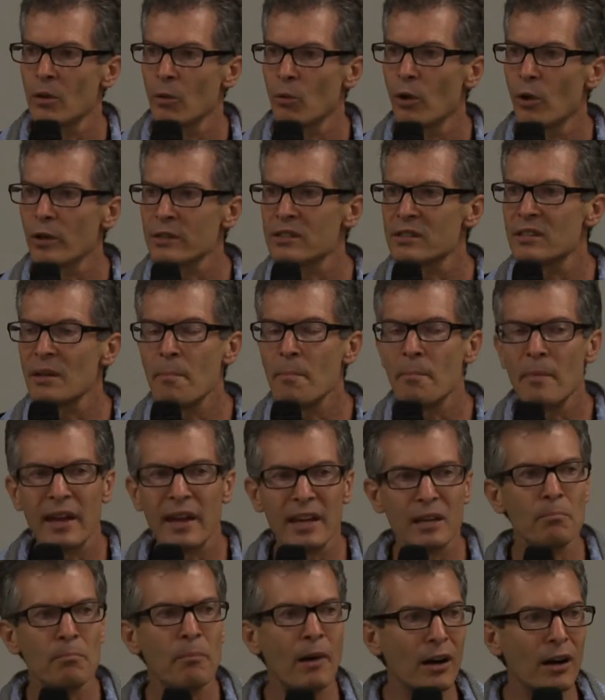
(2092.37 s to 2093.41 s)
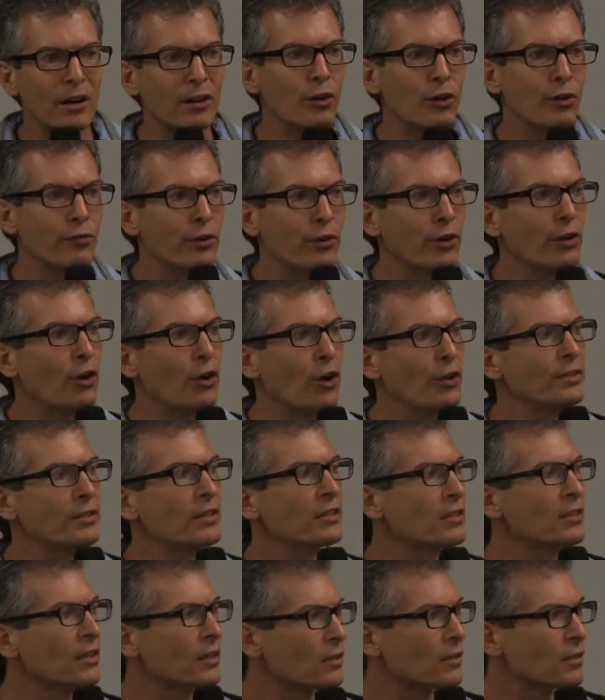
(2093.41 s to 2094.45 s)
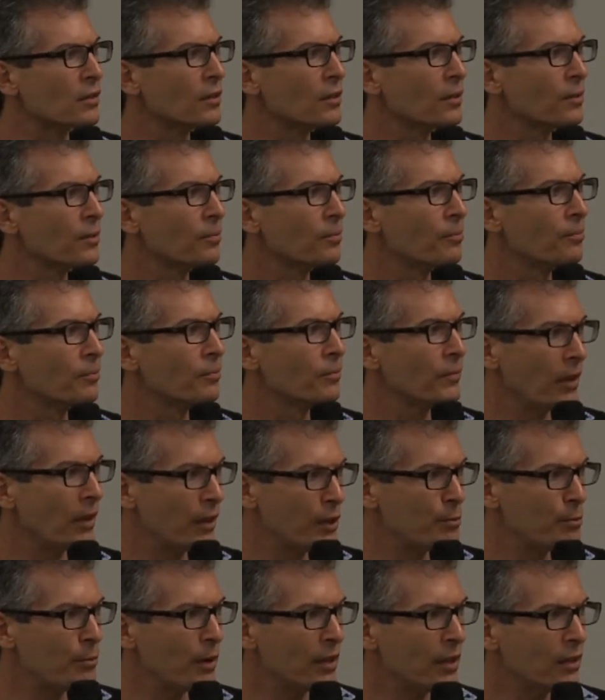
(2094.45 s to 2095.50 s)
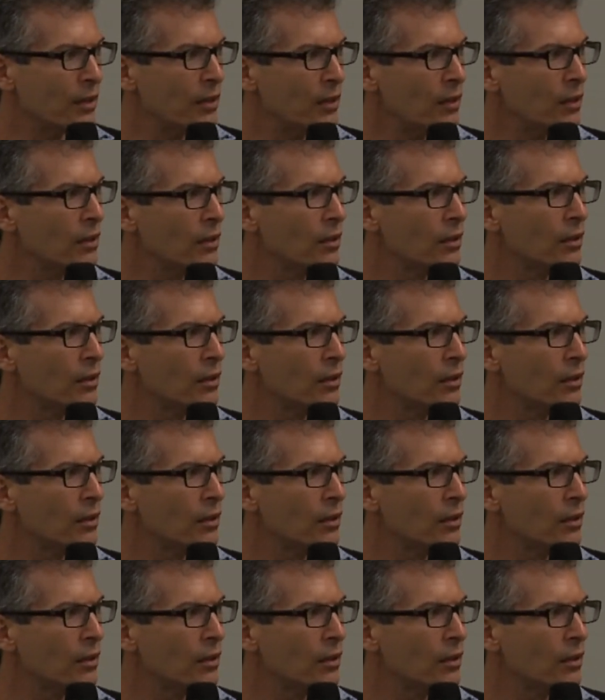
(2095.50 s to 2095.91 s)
What's the main marker for Crohn's disease? Anybody?